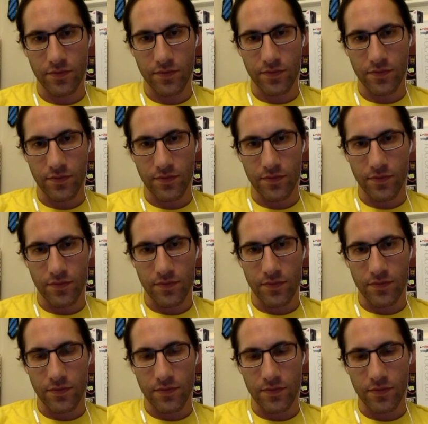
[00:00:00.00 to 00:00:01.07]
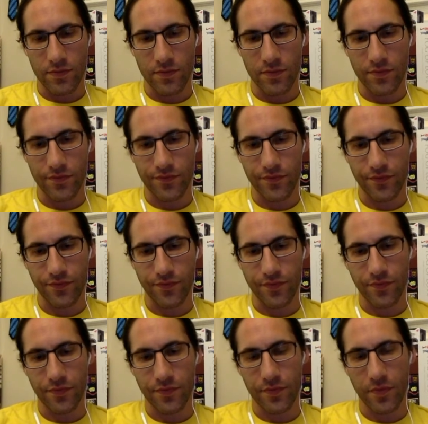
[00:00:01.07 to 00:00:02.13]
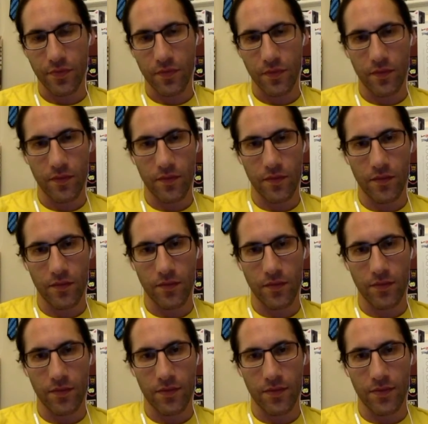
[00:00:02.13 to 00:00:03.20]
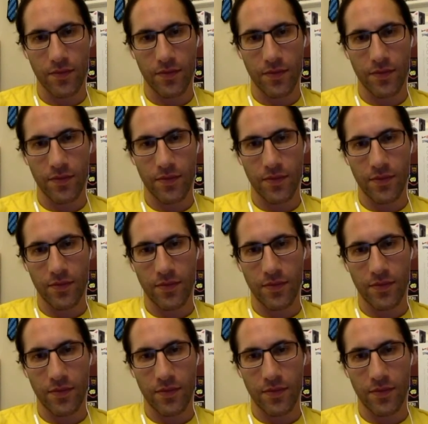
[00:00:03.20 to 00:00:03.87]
(silent)